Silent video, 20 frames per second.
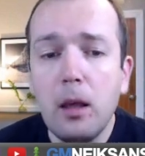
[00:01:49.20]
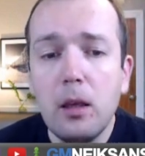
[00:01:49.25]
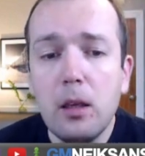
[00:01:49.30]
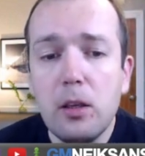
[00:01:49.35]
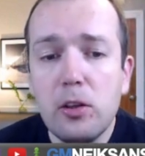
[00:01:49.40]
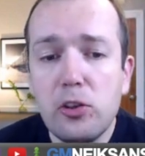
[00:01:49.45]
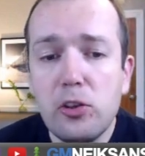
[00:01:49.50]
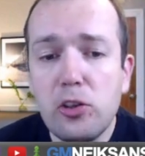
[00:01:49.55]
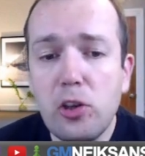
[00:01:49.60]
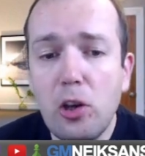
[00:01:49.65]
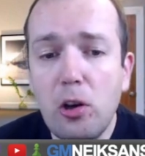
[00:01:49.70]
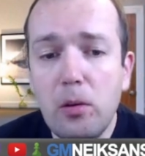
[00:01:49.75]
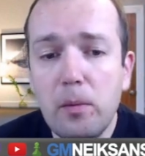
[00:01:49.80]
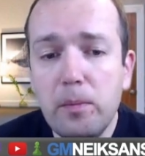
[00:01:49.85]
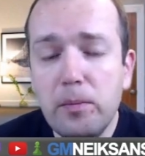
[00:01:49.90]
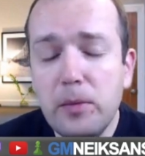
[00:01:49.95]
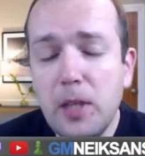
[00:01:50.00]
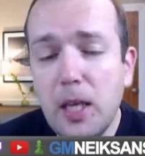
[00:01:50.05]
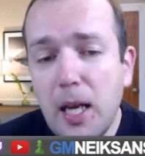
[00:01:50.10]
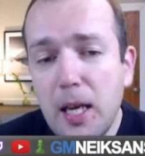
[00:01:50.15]
So
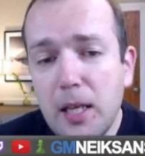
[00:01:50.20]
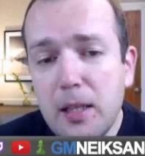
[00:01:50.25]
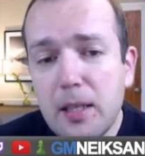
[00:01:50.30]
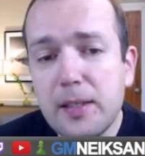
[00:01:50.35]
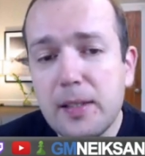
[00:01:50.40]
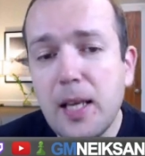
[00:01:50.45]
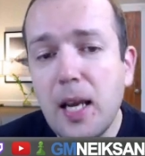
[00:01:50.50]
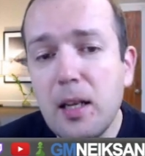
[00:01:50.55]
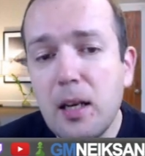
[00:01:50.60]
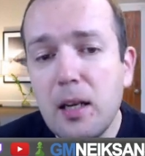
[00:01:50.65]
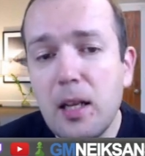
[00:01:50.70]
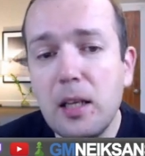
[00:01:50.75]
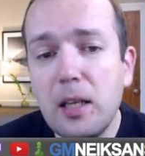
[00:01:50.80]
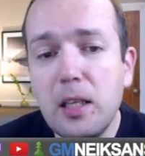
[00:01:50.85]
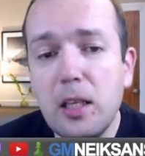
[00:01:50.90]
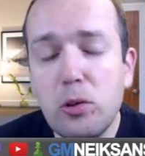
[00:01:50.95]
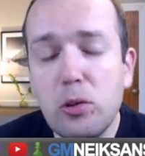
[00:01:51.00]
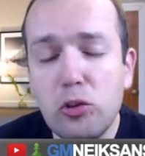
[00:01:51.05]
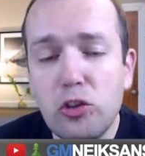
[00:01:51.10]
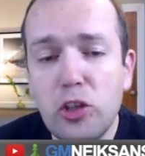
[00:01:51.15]
then I decided I
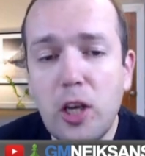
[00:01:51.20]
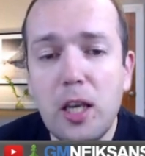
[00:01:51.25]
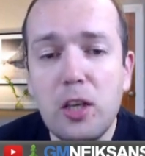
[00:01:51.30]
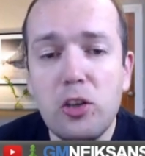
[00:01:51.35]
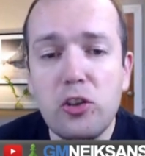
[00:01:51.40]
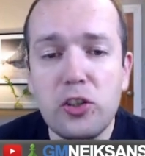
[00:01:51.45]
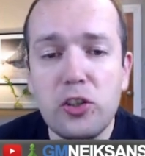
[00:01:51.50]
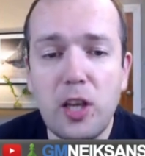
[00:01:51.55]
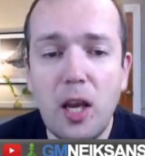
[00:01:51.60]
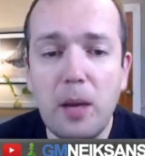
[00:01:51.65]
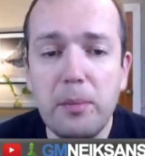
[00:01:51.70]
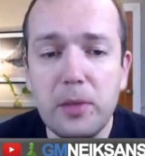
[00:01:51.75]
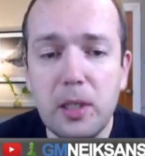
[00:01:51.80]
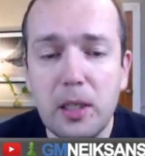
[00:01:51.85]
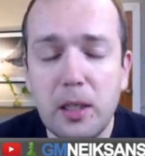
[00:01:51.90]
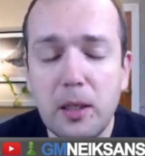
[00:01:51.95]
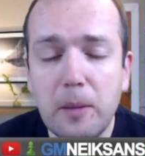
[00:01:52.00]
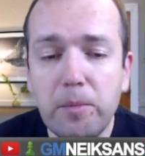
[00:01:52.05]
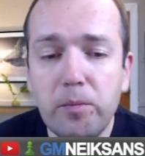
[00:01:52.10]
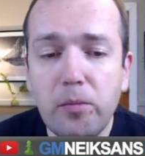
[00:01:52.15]
need to change
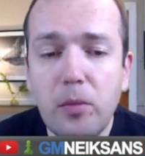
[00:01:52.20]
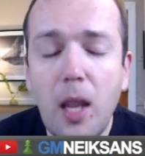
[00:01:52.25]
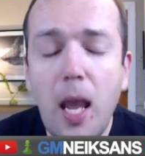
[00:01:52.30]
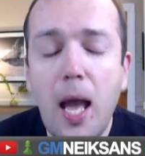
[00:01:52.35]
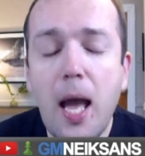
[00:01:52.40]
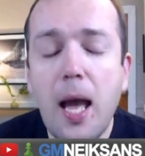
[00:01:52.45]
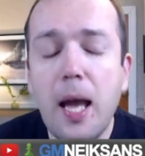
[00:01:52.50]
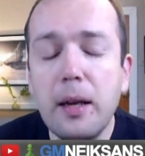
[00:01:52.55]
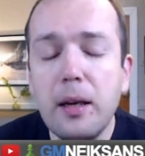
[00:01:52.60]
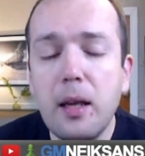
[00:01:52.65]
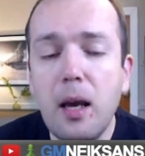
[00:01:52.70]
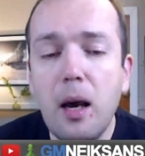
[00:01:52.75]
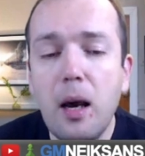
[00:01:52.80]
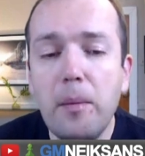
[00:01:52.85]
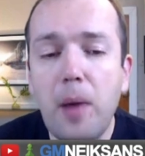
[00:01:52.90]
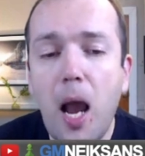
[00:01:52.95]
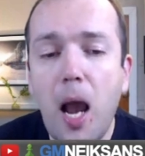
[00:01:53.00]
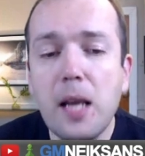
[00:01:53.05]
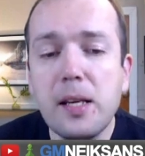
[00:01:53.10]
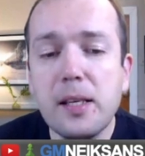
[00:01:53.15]
something. And
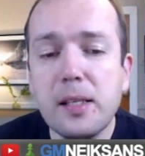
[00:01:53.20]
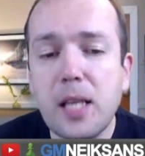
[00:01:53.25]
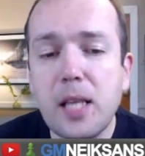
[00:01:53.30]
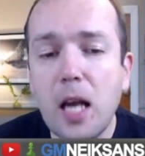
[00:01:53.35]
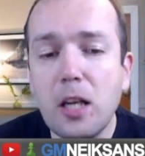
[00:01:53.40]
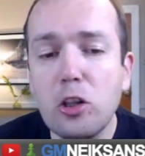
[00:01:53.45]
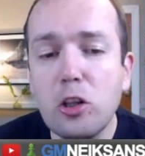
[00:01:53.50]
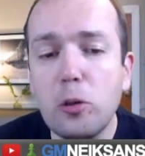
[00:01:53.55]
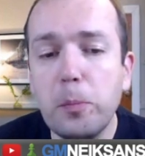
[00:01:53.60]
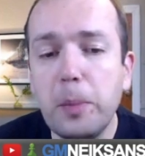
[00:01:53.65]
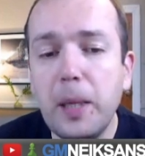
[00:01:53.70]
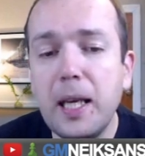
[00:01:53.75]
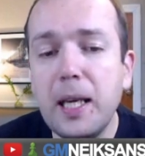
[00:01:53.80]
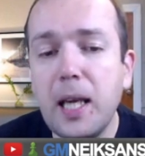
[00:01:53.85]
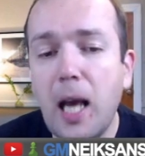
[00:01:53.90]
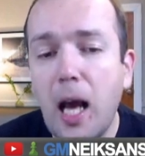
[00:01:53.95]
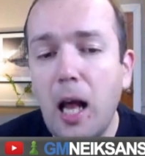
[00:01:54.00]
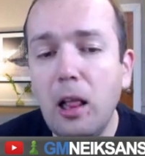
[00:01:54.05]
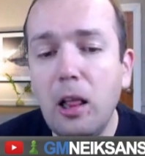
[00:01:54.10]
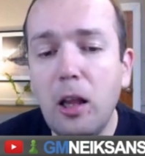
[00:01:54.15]
I started to play
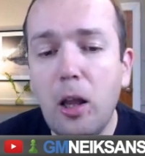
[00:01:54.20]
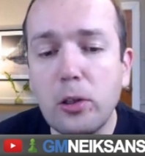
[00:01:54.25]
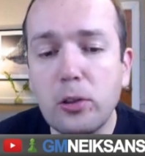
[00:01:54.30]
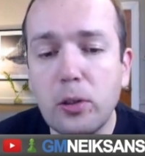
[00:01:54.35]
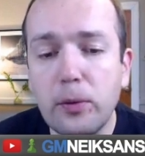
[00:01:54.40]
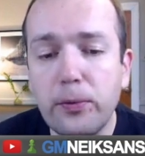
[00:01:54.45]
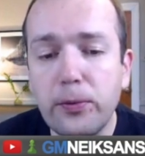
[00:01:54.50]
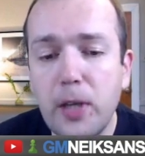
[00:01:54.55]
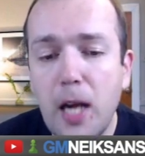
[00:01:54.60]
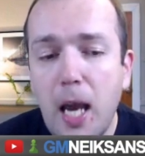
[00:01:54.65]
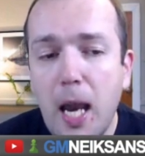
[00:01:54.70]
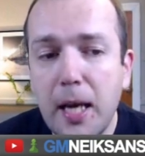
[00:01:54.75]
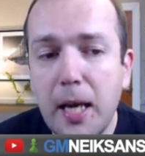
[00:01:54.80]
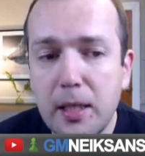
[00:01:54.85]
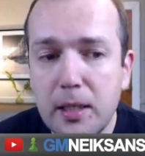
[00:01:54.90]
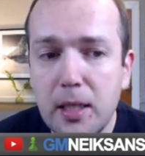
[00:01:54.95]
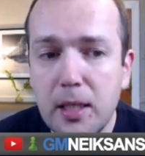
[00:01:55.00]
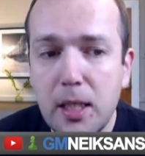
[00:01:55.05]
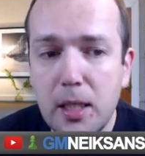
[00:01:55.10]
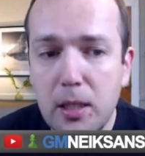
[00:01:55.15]
a lot of
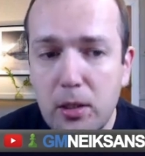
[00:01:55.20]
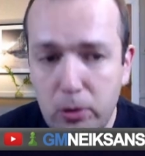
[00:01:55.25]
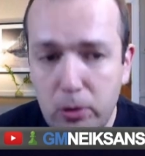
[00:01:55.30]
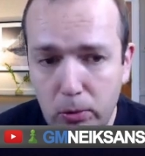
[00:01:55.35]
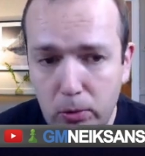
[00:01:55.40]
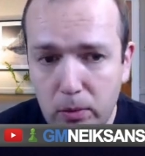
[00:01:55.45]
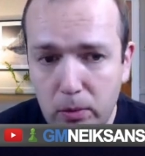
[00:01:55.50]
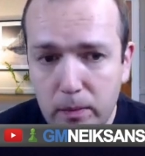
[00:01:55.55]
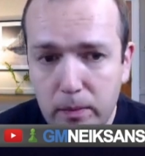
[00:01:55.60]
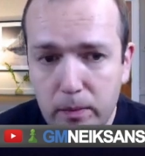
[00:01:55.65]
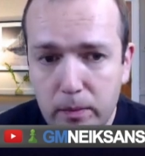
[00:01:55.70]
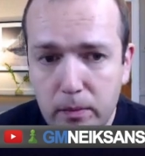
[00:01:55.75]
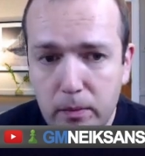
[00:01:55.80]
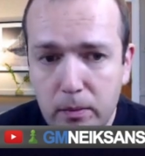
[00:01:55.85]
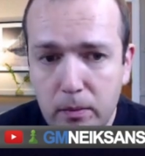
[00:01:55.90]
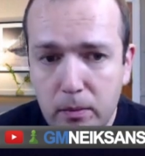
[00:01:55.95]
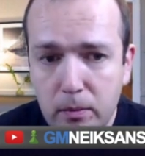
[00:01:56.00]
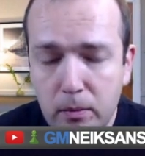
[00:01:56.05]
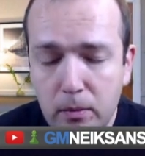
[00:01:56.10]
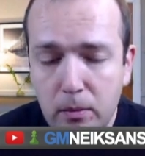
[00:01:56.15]
knight d2.
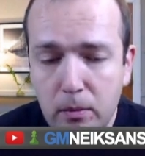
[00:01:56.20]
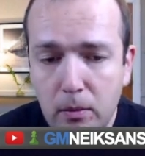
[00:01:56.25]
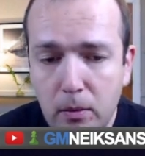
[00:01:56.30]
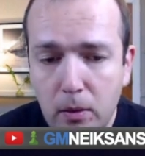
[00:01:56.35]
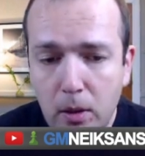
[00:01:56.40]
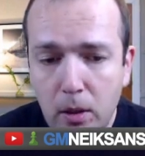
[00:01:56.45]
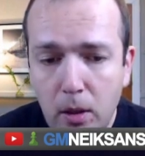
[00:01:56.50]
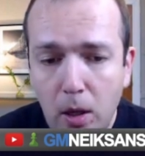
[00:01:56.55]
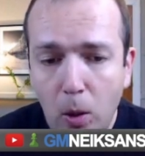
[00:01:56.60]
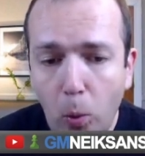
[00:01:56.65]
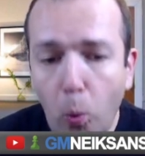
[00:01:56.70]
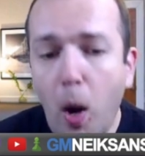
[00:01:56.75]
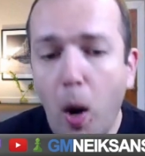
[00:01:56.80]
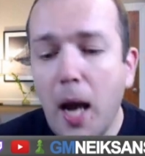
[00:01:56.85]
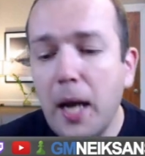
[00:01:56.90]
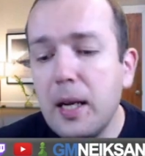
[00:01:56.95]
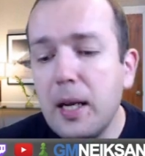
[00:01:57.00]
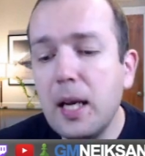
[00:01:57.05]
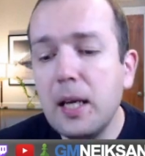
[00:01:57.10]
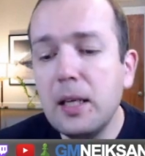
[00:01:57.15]

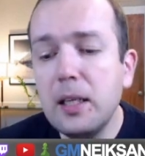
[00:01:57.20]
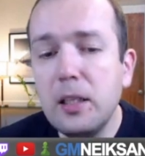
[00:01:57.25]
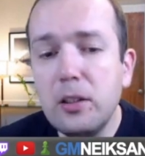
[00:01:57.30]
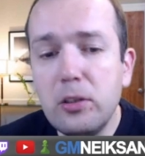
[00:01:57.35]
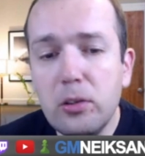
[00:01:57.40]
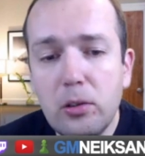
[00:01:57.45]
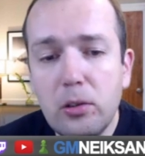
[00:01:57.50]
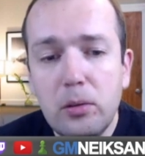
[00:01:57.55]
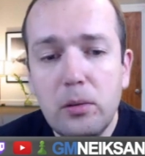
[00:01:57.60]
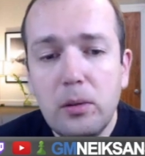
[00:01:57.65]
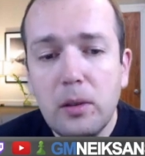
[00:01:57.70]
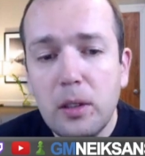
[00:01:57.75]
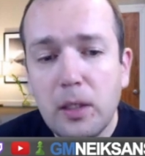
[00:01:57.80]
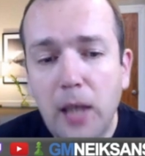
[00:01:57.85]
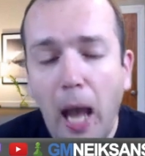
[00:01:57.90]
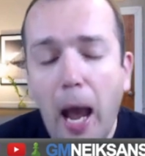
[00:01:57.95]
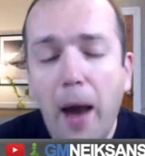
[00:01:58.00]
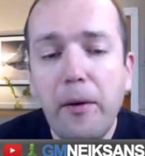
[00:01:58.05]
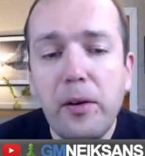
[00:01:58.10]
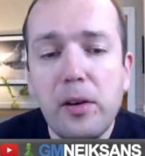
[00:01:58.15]
Why knight d2?
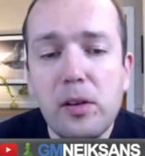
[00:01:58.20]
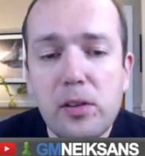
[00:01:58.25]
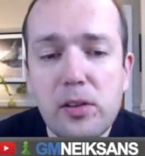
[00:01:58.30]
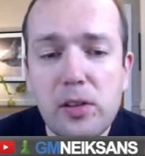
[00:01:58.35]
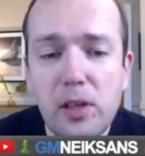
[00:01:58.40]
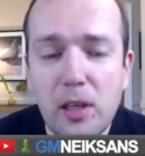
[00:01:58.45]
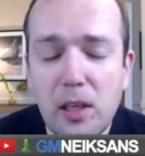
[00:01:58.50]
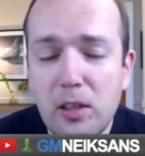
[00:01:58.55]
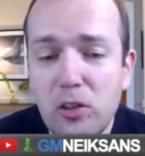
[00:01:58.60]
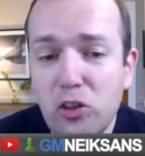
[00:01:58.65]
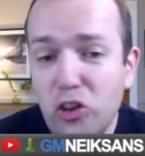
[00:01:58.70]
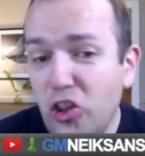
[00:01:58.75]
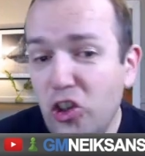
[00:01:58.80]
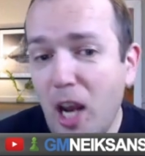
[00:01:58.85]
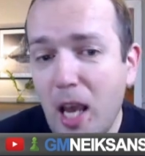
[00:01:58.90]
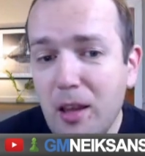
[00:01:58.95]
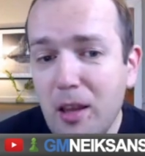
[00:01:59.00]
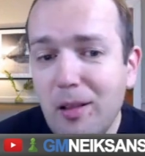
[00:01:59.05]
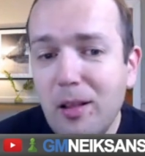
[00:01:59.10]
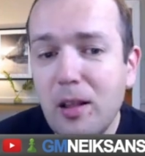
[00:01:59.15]
I was
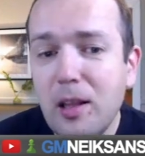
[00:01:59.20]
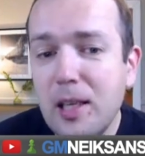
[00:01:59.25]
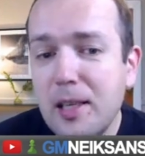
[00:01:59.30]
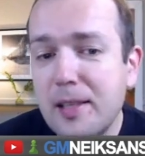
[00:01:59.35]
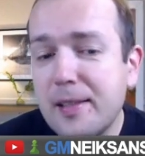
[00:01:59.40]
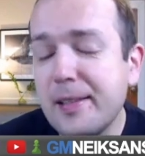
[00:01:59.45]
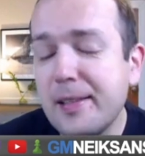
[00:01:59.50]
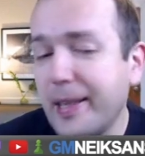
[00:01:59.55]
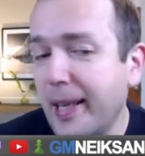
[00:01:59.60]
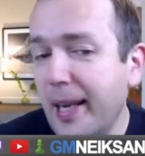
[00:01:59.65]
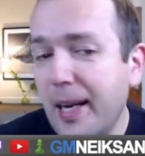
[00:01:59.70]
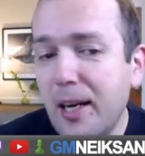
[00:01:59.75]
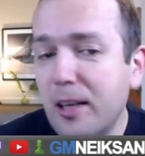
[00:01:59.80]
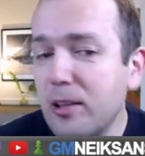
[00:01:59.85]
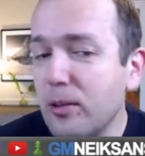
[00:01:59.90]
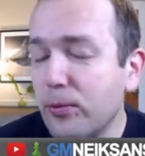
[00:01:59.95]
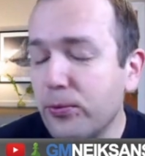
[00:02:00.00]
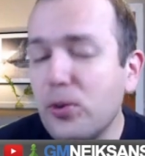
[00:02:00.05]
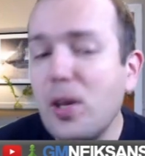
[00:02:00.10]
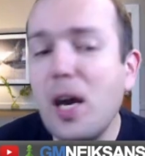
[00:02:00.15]
generally scared
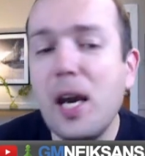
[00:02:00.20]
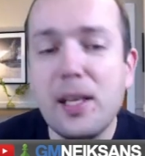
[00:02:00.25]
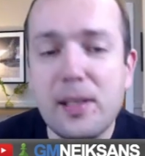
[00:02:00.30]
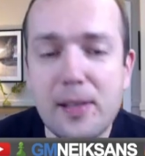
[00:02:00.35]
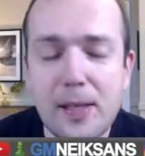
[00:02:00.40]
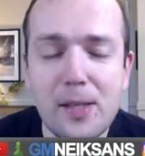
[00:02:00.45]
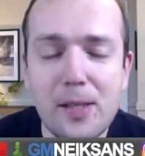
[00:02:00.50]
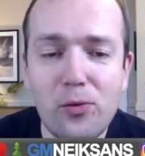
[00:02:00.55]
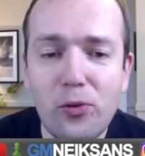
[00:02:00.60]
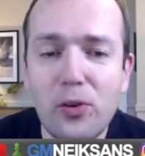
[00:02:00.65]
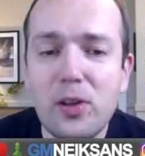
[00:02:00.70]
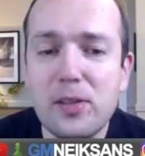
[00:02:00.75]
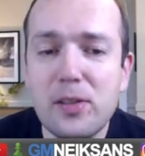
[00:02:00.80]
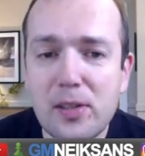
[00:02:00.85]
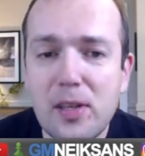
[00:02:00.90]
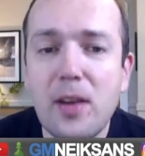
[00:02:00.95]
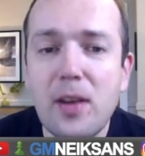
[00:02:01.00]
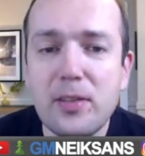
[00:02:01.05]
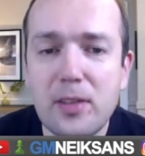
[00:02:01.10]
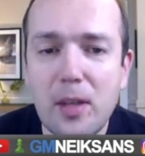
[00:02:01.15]
of knight c3
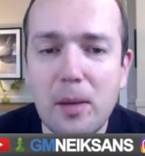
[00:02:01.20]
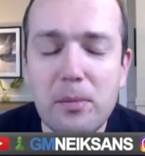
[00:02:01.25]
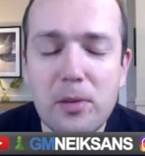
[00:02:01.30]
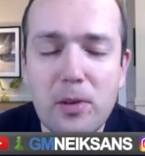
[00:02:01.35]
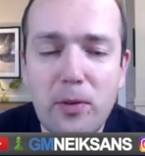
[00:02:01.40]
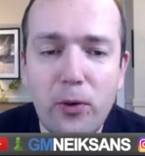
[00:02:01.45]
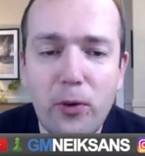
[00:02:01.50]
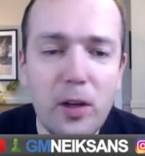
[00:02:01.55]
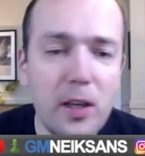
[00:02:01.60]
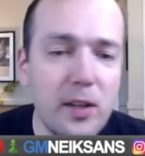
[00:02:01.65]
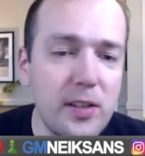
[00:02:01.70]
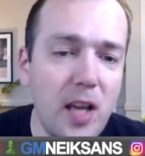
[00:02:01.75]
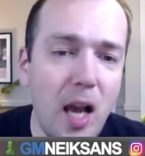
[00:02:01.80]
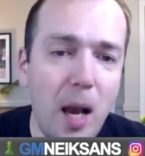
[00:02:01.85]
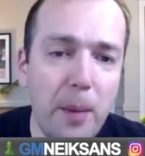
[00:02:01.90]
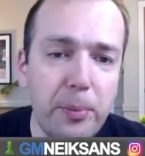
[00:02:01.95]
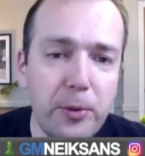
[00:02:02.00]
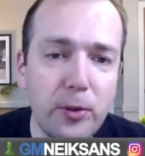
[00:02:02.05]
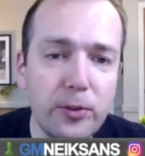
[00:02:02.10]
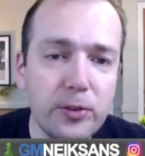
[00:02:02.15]
systems. For
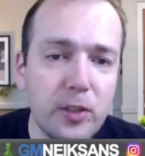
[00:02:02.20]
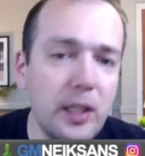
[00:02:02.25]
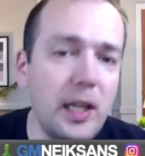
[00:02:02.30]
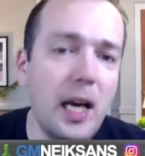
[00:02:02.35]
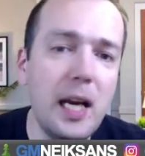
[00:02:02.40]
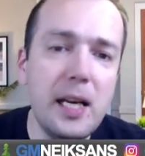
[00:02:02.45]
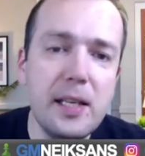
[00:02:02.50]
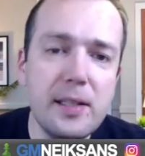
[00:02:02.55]
example, after knight